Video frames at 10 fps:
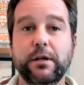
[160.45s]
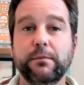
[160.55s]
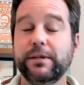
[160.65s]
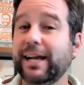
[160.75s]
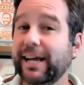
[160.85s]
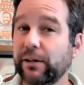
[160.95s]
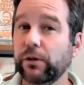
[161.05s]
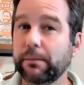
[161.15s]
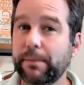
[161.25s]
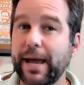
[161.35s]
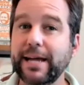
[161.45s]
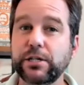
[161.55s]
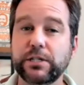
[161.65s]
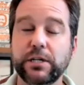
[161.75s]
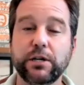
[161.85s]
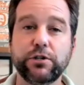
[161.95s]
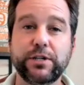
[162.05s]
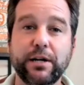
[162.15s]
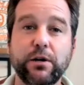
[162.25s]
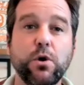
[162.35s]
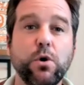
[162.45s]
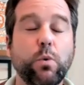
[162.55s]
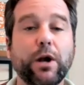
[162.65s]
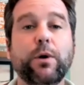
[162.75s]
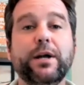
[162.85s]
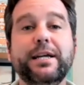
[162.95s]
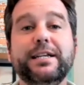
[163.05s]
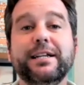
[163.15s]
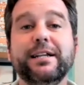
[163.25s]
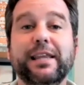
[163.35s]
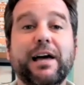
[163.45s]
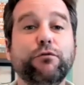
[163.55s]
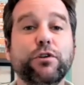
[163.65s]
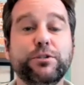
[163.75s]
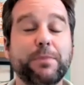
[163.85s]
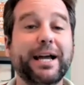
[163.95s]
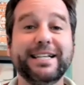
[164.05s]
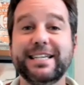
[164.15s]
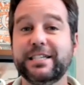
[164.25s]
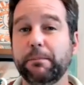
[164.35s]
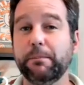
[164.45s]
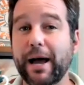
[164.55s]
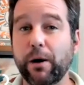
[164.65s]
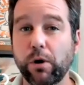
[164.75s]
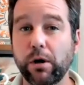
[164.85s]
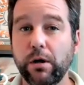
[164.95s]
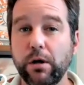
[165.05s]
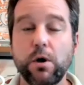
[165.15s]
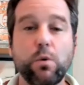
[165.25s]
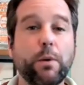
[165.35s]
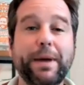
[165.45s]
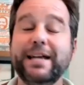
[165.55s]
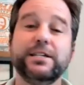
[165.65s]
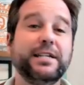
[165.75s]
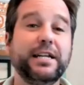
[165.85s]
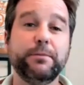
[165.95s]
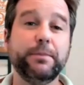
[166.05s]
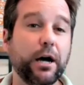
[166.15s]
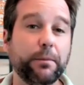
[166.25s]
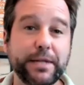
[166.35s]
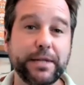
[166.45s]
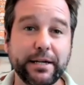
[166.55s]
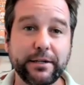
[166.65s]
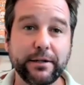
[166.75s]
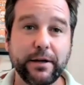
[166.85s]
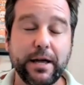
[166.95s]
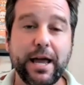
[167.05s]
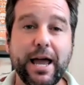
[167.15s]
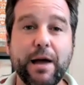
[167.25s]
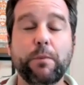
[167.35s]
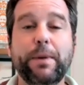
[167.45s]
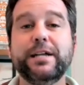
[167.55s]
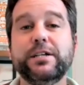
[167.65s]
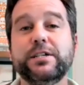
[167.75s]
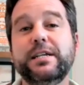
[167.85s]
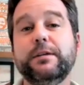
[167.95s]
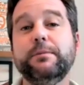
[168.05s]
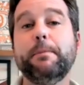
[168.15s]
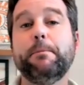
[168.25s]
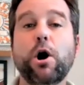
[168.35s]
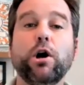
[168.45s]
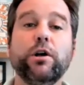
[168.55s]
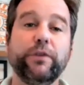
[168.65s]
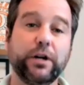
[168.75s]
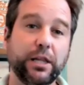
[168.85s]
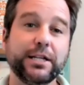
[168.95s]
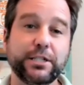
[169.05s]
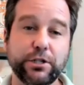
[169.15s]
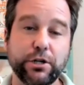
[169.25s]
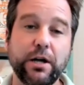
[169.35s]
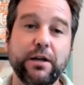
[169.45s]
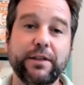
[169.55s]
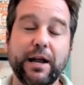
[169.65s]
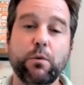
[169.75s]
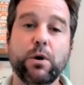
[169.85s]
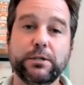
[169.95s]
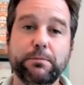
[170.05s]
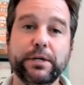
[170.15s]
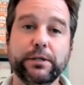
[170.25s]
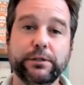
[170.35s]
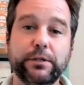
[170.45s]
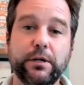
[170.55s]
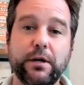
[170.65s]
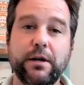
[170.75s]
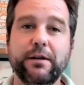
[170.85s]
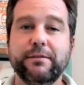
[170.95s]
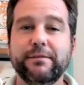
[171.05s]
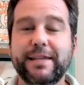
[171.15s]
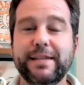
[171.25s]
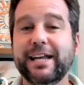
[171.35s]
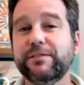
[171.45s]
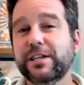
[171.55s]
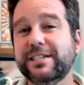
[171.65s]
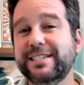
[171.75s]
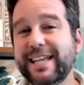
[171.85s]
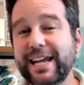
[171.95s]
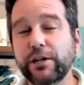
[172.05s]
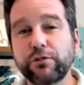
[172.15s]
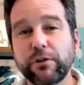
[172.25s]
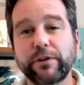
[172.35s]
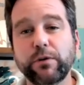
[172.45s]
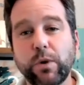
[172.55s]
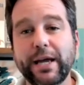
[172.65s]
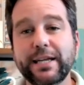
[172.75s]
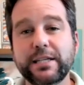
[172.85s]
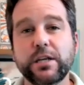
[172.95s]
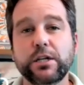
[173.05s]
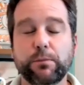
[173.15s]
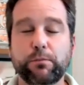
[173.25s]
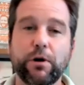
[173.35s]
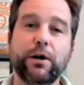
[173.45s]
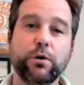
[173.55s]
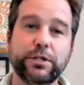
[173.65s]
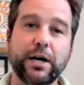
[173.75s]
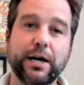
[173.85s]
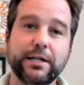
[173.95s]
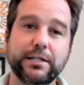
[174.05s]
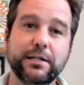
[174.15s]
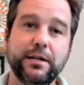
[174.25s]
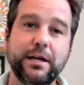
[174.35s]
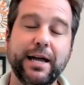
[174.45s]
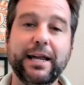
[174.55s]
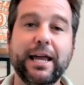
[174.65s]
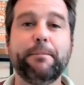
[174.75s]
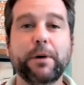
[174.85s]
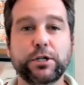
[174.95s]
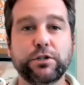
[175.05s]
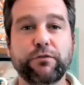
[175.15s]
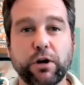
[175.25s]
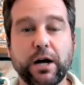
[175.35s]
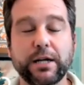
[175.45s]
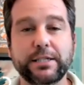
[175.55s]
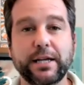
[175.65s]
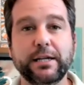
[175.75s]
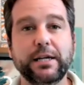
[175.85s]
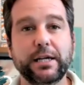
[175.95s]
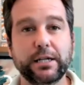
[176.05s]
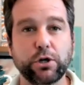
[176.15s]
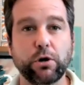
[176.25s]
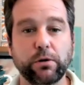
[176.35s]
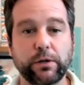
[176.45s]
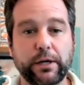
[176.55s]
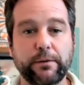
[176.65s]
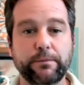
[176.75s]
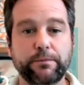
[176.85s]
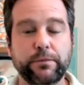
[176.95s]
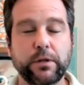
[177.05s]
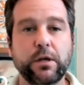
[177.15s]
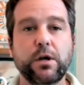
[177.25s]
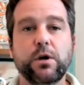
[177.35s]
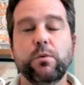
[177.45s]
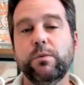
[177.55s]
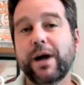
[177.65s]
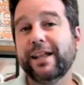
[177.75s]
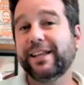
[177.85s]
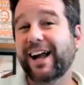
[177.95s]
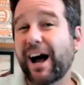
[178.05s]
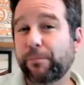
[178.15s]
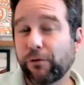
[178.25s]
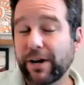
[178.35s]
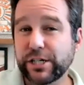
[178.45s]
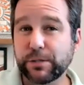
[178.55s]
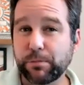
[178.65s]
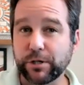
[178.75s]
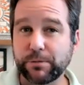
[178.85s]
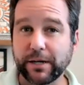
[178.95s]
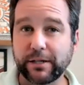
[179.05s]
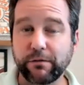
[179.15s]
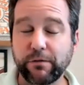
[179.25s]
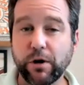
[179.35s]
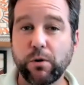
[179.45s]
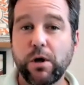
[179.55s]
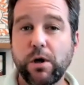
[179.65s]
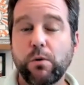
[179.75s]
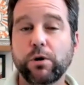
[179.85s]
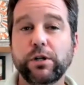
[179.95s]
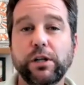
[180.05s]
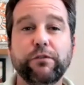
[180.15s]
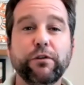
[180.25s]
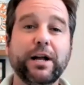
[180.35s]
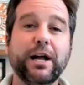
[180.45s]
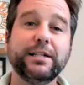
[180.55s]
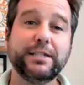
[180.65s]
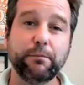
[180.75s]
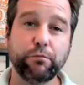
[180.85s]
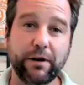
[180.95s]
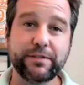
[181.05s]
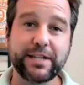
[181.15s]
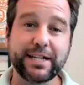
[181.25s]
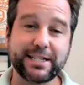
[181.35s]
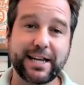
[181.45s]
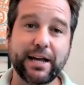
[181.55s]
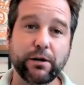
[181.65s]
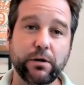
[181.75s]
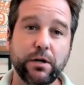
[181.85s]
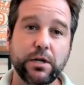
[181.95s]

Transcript: But then I can look at pages and understand, where do I need to leverage my existing power? What pages need to be updated? And what pages need to be part of a cluster that I want to build? That gives us data-driven ways to prioritize and get budget for content internally. At the operations perspective, though, we're delivering content briefs at scale.